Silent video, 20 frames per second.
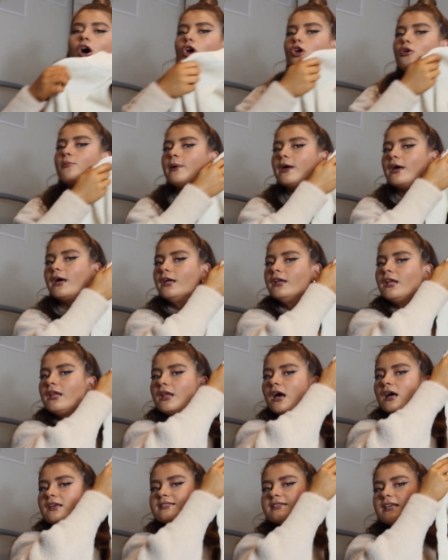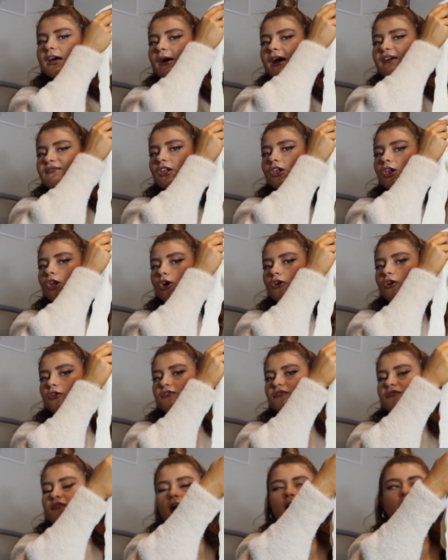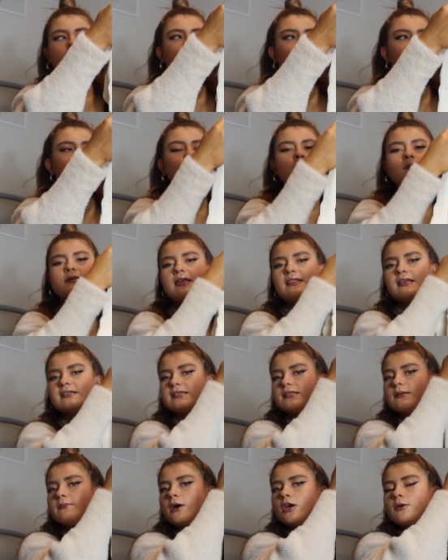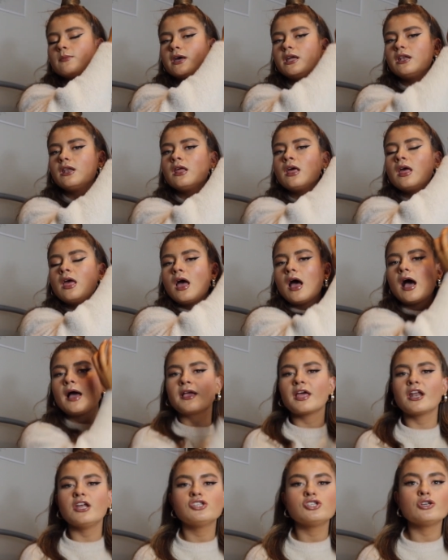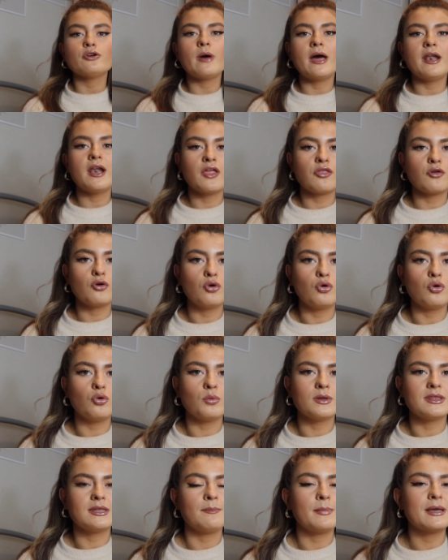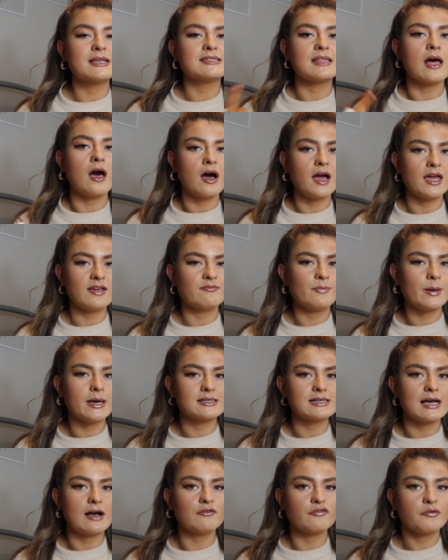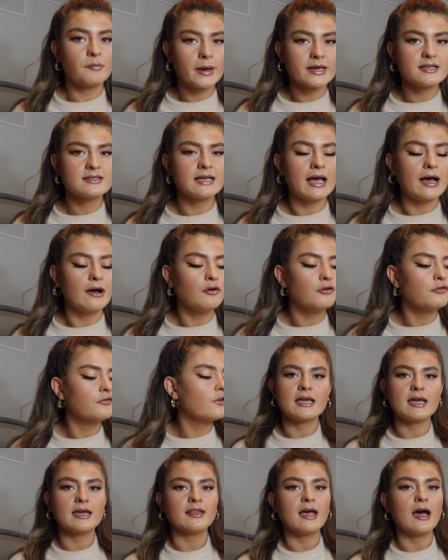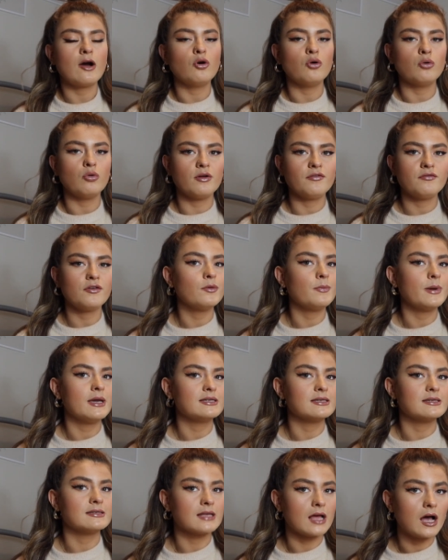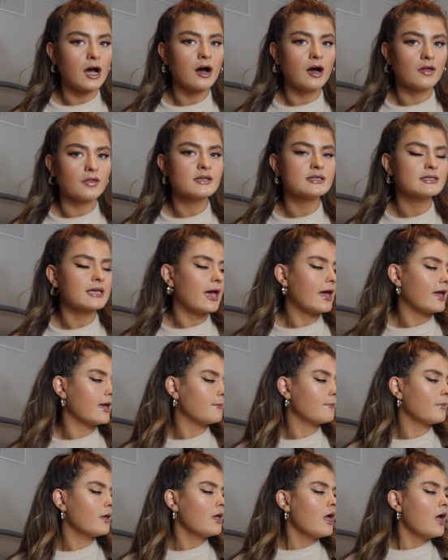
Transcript: open. Nasty I have a lot of um, tops like this at the moment. I'm going to do another haul with the bits that I've picked out for myself. In that haul, a few pieces are the same,